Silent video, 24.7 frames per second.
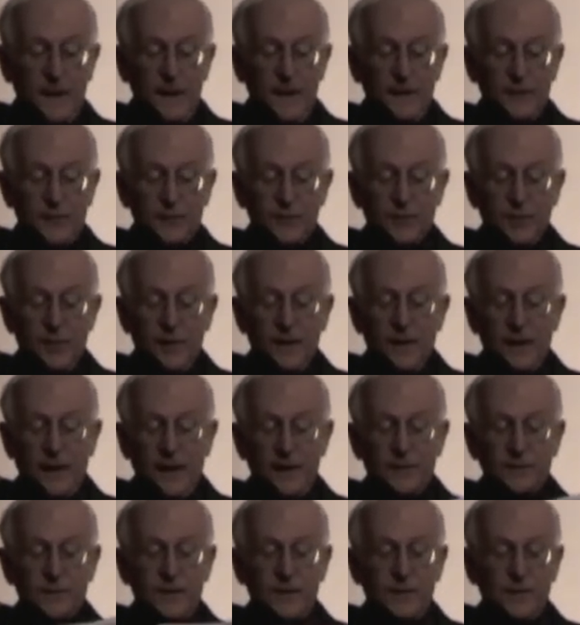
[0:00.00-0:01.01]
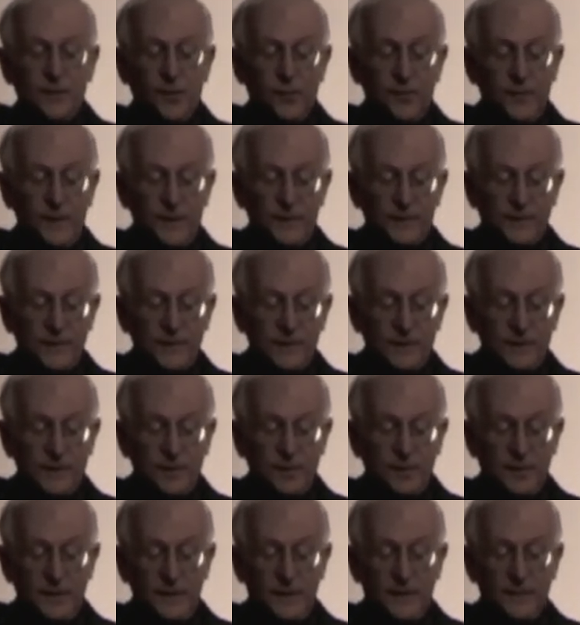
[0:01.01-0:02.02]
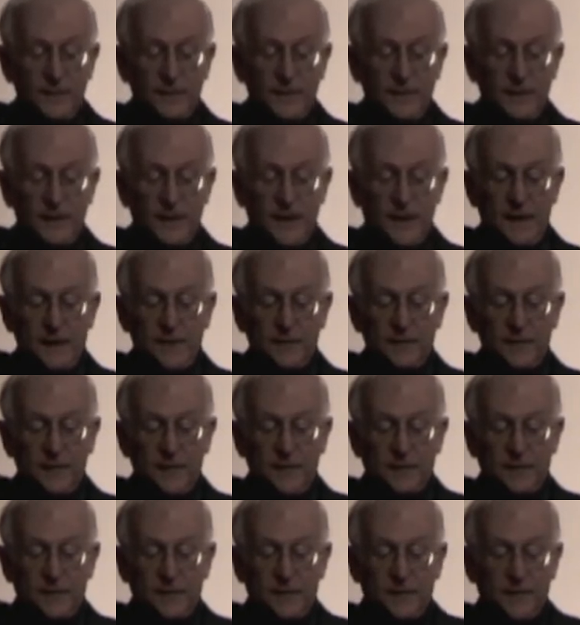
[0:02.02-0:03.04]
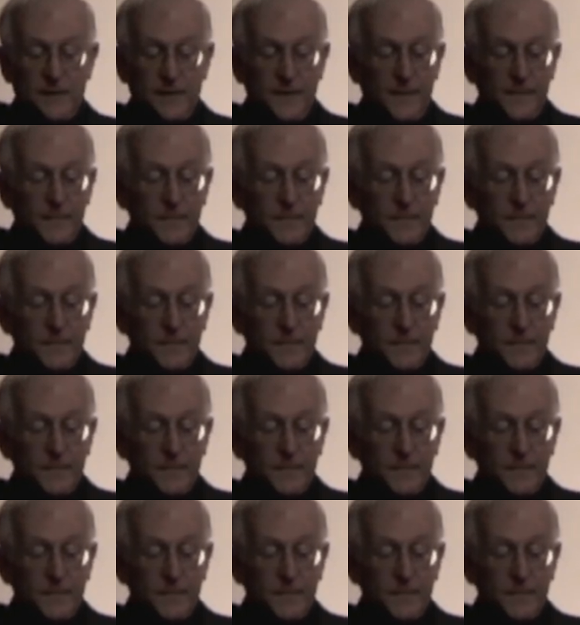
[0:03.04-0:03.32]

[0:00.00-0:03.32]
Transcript: In short, I see no reason to believe that God exists.